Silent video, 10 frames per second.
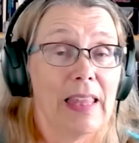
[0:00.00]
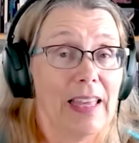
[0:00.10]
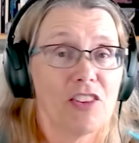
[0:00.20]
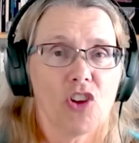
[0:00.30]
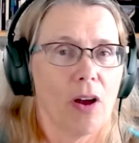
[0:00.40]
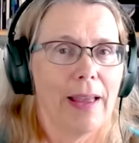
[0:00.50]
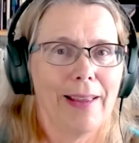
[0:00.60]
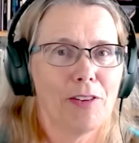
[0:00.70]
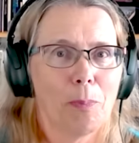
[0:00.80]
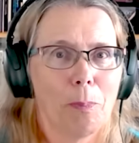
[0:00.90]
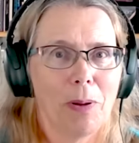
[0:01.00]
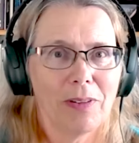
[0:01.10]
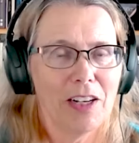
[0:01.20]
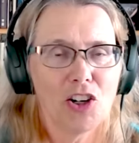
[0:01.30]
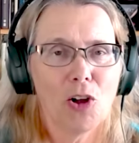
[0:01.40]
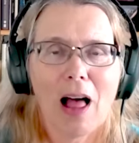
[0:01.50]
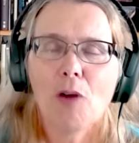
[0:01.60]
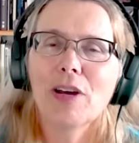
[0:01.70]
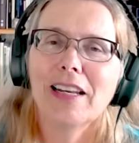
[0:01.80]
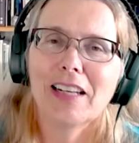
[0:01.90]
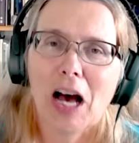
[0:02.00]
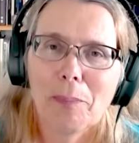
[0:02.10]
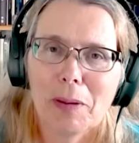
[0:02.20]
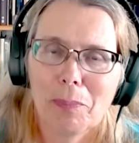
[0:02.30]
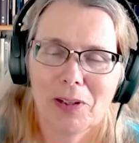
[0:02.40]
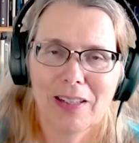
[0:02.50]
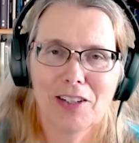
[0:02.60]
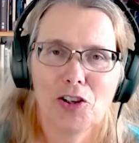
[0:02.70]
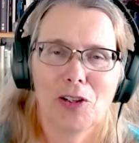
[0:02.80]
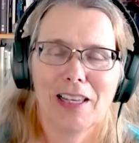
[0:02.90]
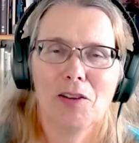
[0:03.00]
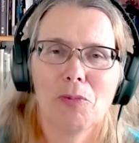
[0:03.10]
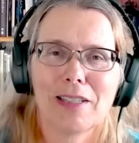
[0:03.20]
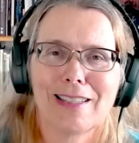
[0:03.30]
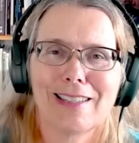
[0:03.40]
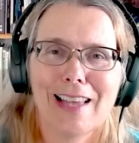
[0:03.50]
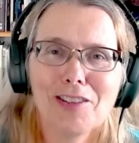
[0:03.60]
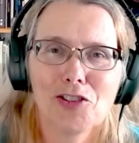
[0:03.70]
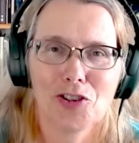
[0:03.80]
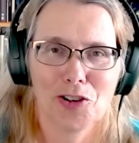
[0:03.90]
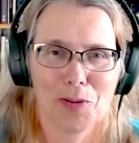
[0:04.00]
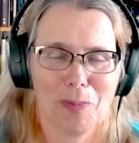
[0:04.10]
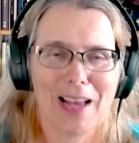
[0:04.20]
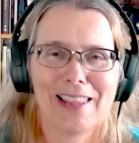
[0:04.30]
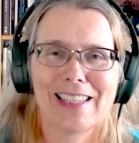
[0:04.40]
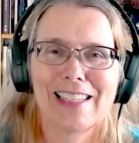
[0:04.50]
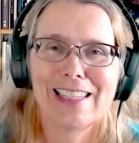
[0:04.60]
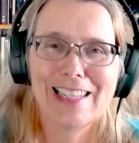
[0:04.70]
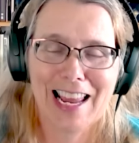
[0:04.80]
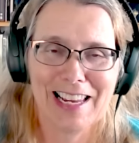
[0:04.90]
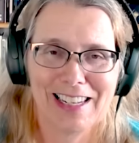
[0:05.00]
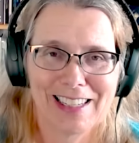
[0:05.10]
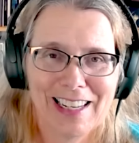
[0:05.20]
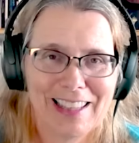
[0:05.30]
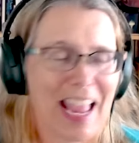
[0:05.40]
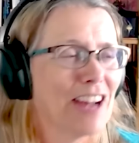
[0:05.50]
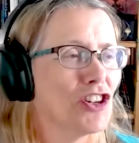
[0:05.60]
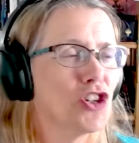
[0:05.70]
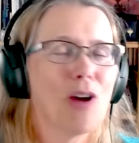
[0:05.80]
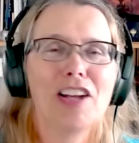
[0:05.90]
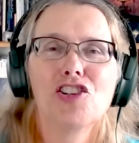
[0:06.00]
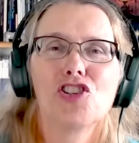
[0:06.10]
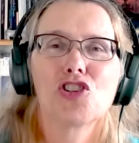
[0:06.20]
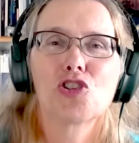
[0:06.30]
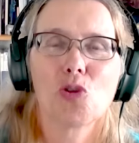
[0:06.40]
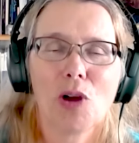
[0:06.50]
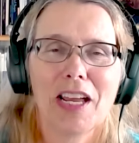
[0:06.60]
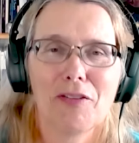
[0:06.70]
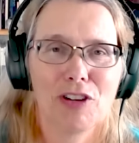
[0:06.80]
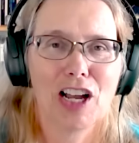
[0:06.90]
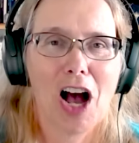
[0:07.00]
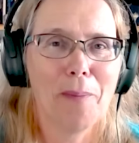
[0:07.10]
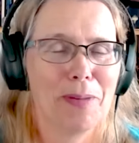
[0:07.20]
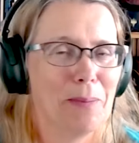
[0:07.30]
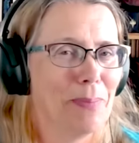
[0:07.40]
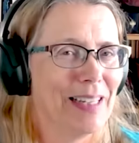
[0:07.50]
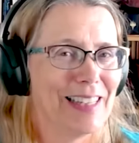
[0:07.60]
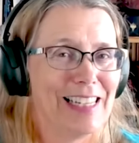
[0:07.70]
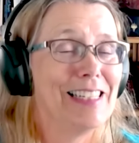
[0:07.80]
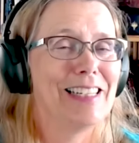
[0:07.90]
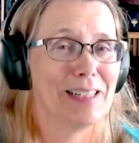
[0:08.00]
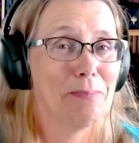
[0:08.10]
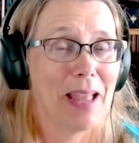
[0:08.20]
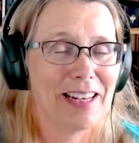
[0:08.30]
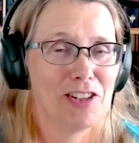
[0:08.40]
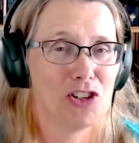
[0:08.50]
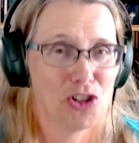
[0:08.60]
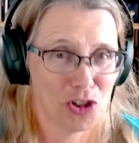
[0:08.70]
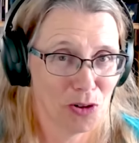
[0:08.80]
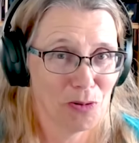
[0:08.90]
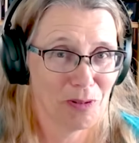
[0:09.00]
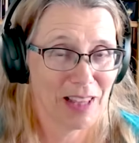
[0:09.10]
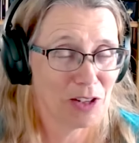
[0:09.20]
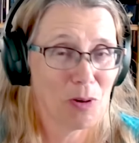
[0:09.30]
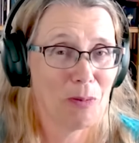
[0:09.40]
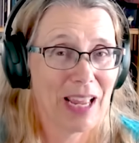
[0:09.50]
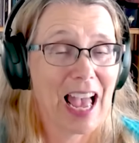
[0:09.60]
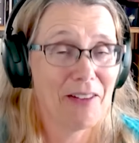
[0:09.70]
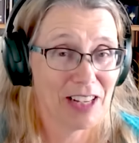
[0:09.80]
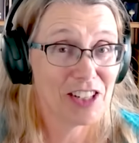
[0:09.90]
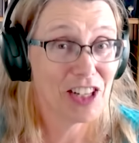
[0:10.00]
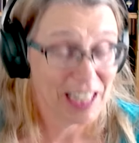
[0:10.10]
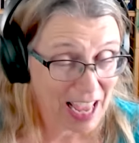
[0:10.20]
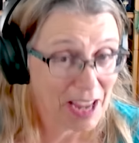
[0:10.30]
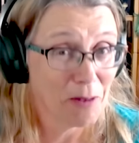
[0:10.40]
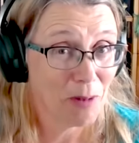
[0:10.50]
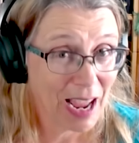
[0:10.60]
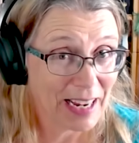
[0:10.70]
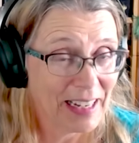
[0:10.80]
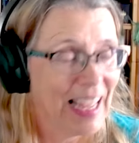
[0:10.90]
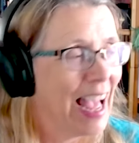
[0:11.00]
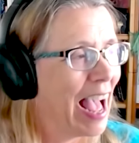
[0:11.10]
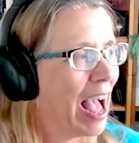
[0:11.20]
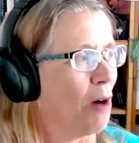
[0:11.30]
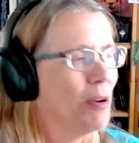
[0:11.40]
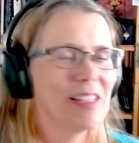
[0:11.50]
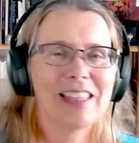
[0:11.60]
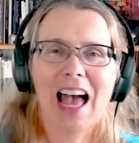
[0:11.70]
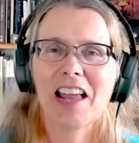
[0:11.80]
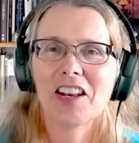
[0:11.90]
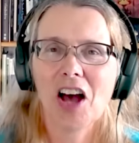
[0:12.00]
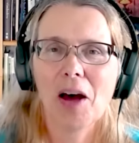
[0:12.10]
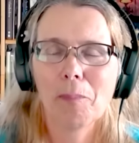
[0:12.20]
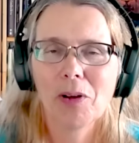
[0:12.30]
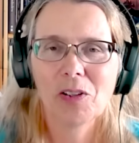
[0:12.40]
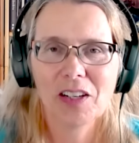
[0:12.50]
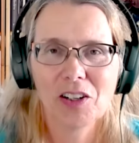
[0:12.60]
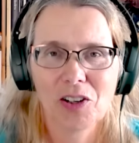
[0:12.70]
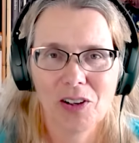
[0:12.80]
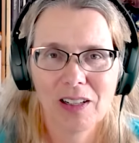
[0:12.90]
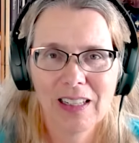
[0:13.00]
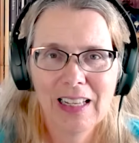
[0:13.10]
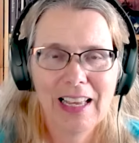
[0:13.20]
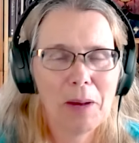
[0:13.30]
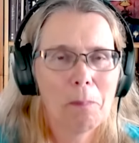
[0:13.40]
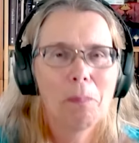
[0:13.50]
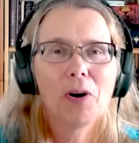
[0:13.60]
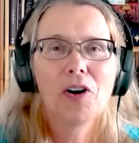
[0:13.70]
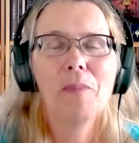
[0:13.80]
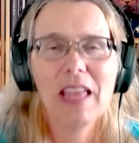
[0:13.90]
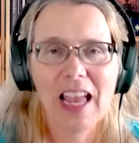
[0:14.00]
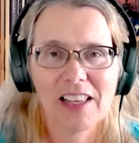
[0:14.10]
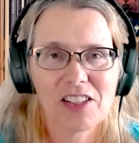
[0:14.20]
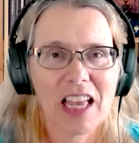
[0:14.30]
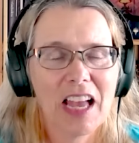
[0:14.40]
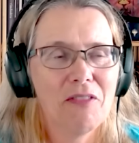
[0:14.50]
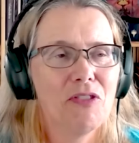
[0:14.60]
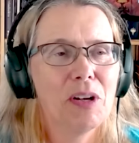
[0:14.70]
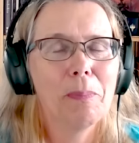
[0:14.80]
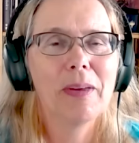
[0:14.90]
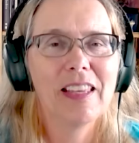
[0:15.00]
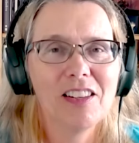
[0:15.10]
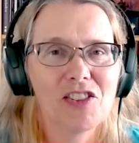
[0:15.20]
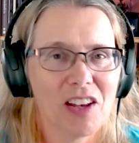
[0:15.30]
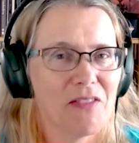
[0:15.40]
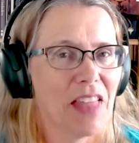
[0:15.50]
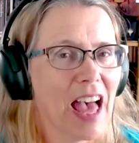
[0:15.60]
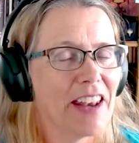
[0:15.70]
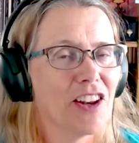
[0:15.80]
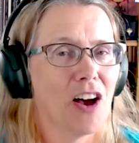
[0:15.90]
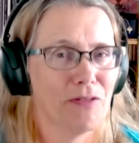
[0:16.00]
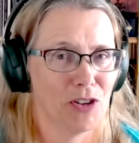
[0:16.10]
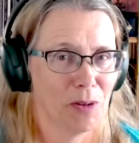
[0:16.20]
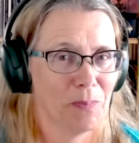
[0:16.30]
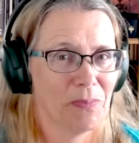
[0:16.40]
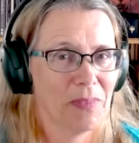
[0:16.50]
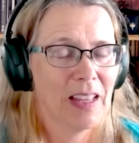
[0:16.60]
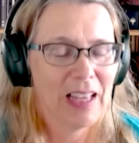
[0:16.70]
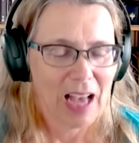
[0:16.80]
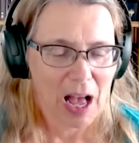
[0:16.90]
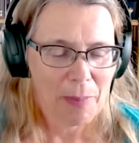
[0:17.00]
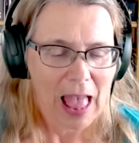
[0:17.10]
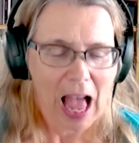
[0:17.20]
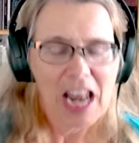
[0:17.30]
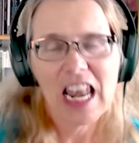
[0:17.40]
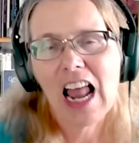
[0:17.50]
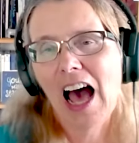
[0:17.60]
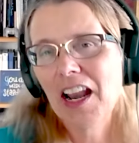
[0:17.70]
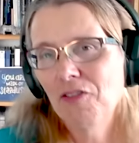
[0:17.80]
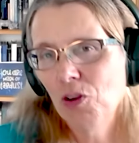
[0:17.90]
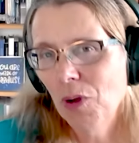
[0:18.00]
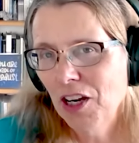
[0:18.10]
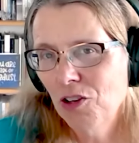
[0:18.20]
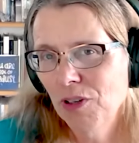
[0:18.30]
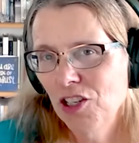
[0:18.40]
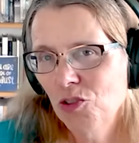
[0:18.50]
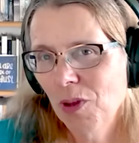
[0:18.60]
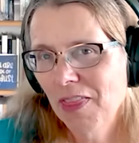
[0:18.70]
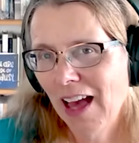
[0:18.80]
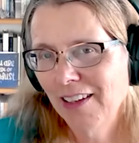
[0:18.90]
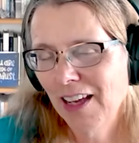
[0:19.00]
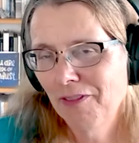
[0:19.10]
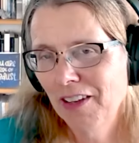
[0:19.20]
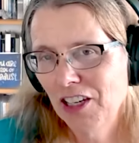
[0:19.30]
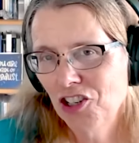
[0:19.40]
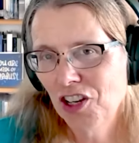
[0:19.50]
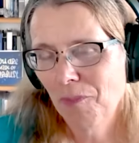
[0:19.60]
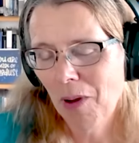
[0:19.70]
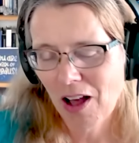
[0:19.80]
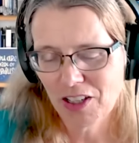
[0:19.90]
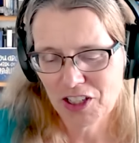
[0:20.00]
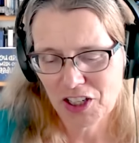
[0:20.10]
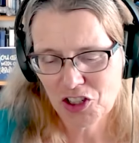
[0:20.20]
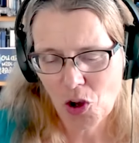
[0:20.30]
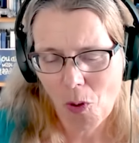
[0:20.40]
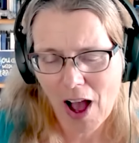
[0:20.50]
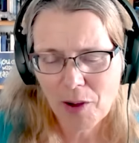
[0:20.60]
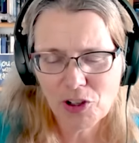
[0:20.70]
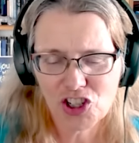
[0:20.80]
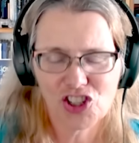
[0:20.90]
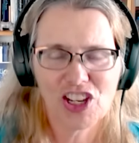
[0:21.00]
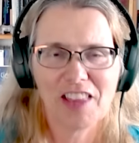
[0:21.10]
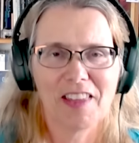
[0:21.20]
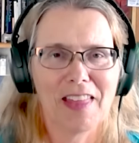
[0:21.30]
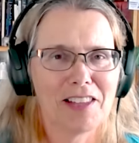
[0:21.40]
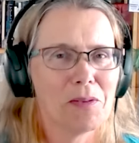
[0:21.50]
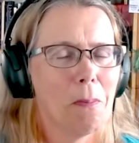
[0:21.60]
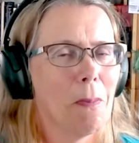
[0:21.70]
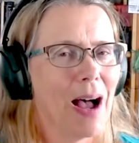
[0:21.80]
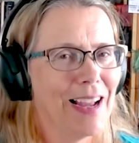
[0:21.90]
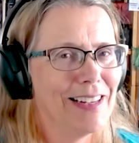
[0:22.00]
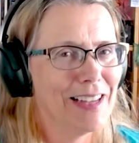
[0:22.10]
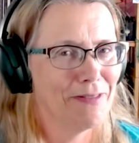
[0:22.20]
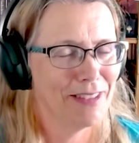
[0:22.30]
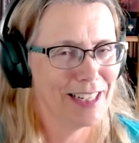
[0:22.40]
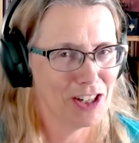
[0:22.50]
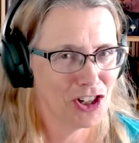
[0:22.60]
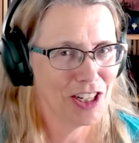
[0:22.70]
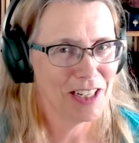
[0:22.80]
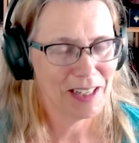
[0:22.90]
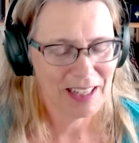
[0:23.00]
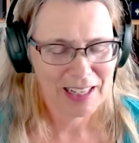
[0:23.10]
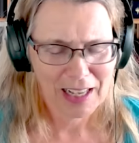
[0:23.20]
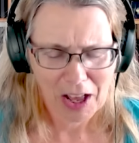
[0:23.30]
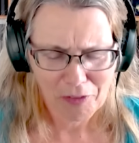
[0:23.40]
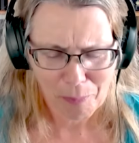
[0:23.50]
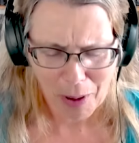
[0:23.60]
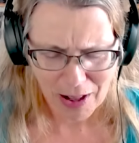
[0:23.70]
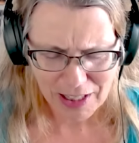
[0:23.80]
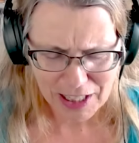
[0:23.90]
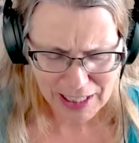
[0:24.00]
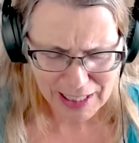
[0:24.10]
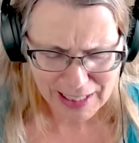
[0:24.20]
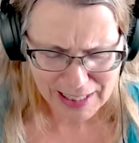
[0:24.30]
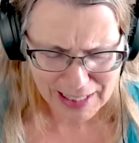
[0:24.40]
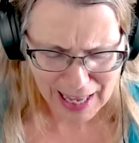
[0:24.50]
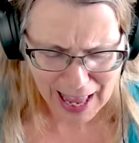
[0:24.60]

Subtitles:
It's political. How can it not be political? It was censored by the state. They actually tried to destroy every copy, but they didn't manage to. That's why we have it today, right? How is that not political? It permeates every piece of that novel. Not everyone agrees with that definition of politics. So I will just say that that's my definition of politics.